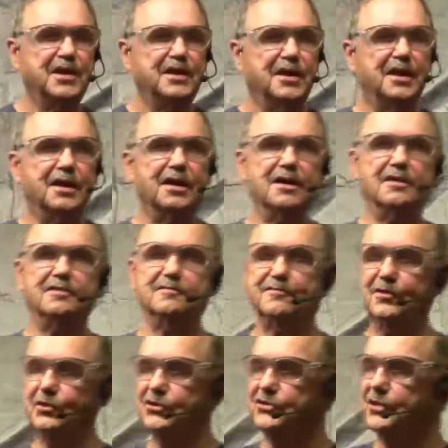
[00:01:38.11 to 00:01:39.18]
The
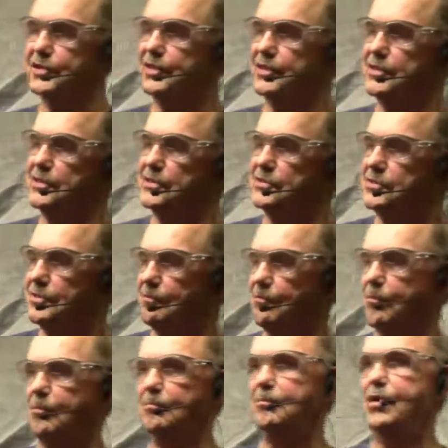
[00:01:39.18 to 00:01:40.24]
first thing is
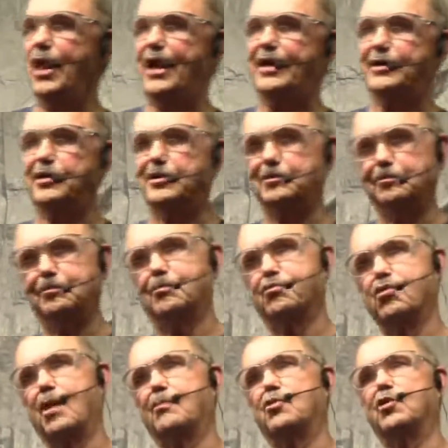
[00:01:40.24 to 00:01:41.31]
blank
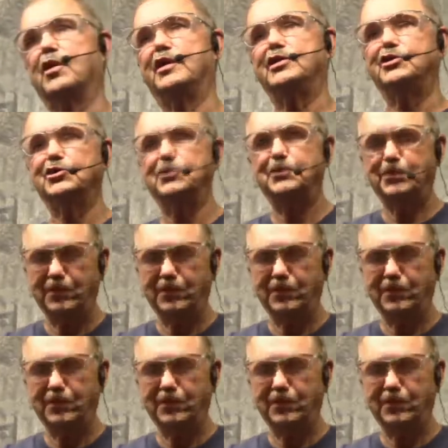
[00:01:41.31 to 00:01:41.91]
preparation.